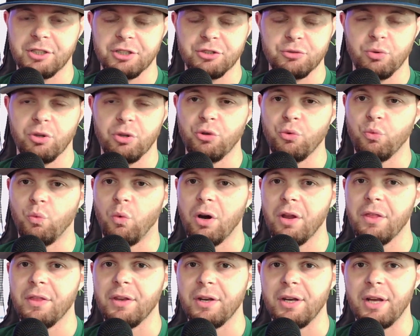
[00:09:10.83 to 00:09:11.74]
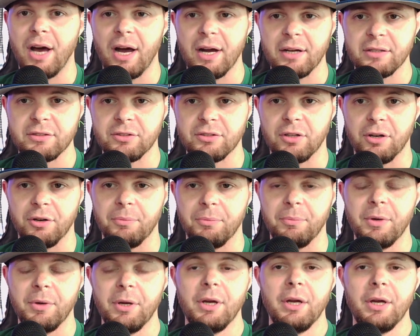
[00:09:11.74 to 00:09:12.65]
It's really one of the knocks on him,
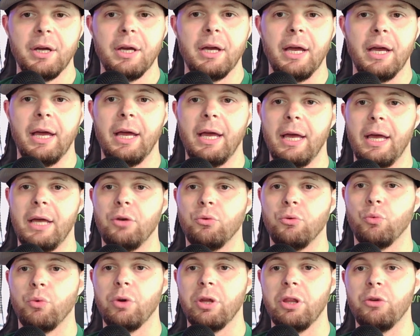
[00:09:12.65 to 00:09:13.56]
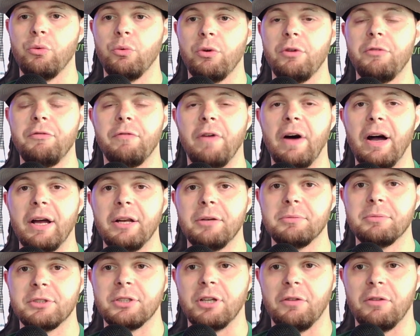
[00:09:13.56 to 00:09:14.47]
and really refine
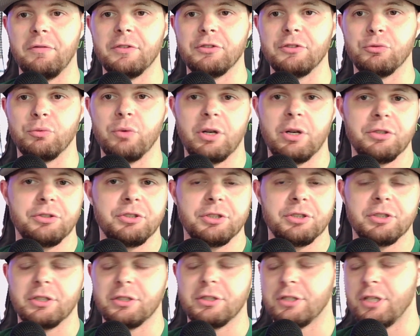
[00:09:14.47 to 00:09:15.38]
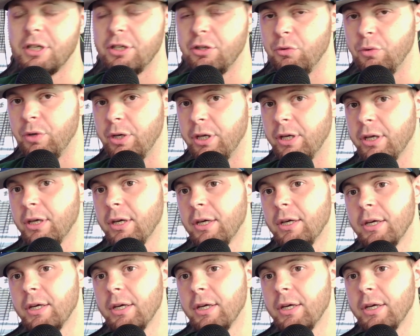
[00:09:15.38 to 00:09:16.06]
himself as a runner, just continuing